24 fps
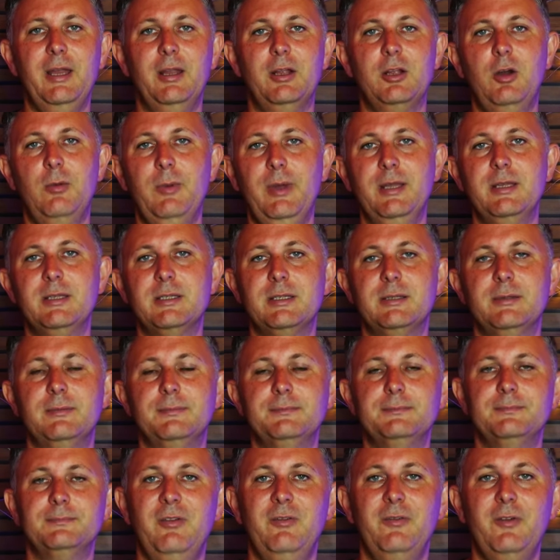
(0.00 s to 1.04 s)
and a comment
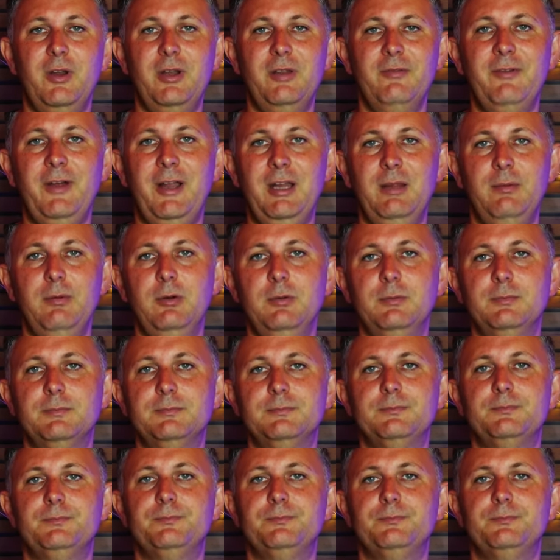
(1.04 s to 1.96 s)
if you find it valuable.